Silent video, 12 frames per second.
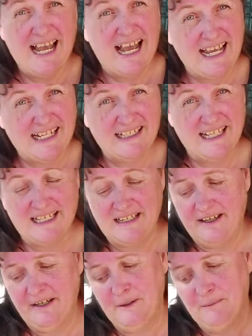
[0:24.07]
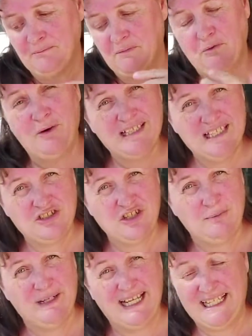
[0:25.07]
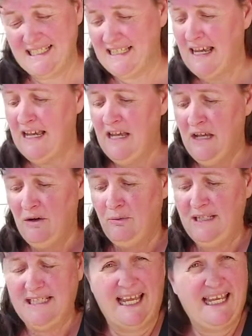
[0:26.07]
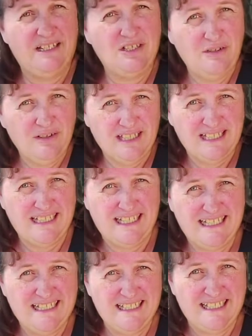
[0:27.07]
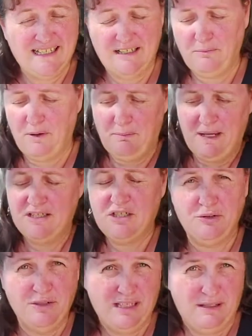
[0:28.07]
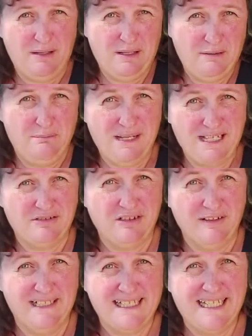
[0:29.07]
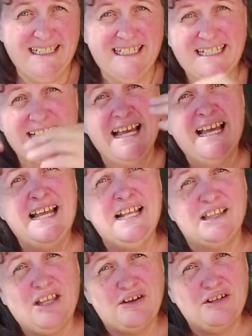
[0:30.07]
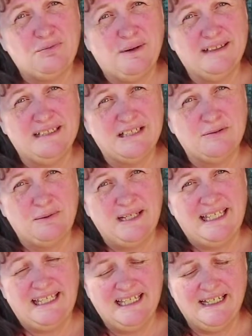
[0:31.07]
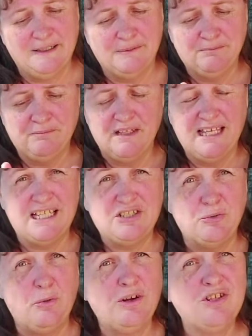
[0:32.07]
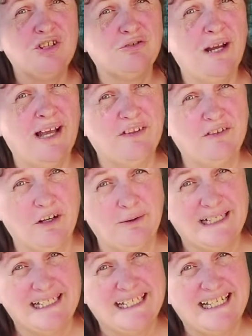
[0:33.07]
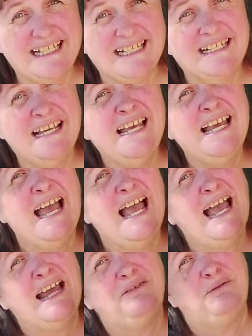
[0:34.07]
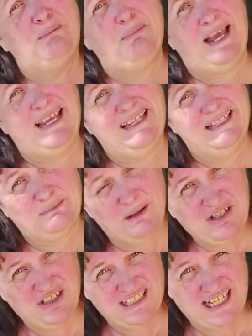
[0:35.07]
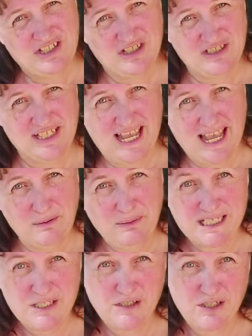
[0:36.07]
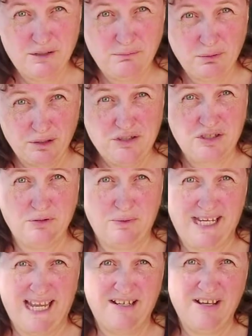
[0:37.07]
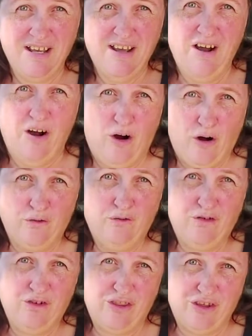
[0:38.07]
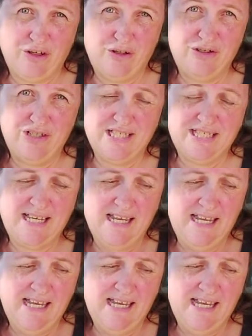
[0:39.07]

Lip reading: and then once it germinates, we take 2 of the seeds, we pick 2 of the best growing seedlings. Those ones we get to watch throughout the growing season, and we pay special attention to how much produce we get off those